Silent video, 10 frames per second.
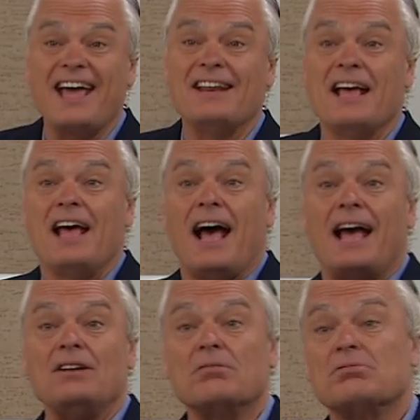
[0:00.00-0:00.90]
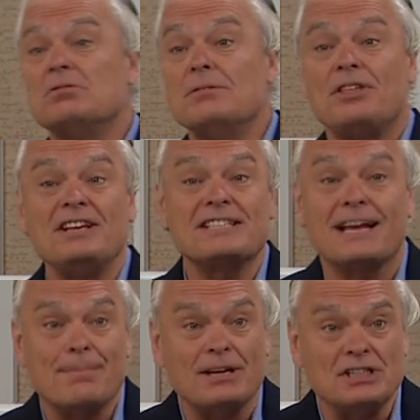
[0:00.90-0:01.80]
And I don't ruin things
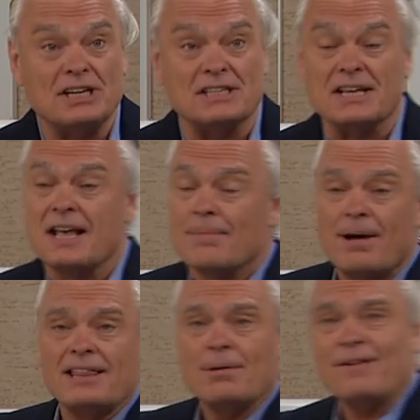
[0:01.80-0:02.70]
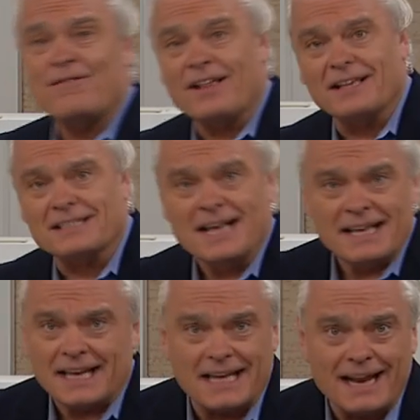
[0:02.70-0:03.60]
like my jeans. By the way, fellas,
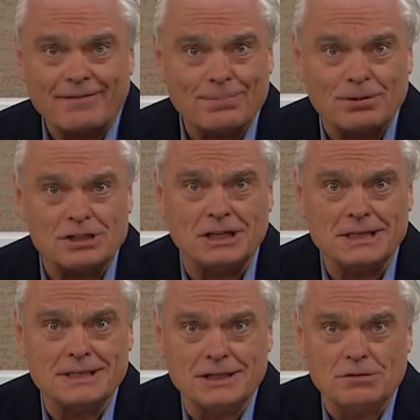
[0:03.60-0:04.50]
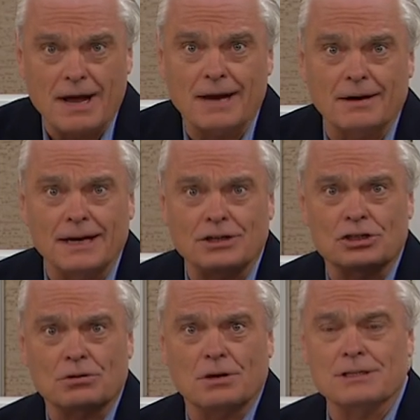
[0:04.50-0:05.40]
you can never put jeans in the dryer. It
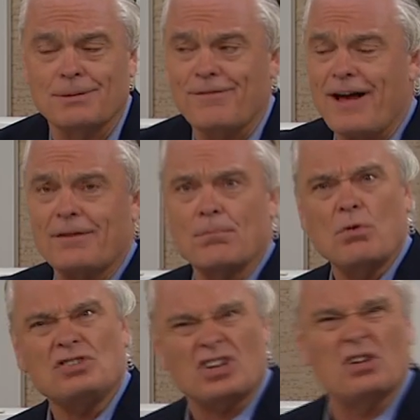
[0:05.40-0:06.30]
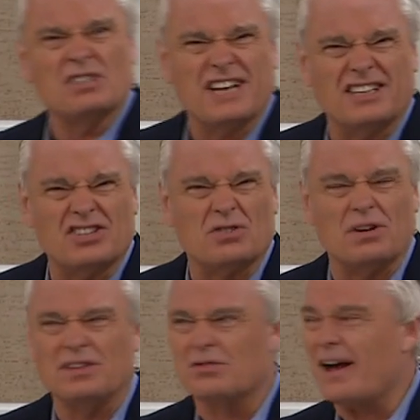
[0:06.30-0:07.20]
destroys them. In fact, most clothes get destroyed
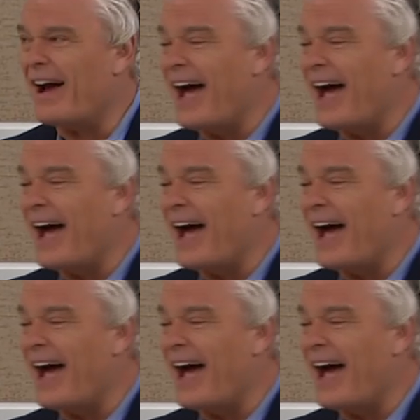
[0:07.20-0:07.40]
in the dryer.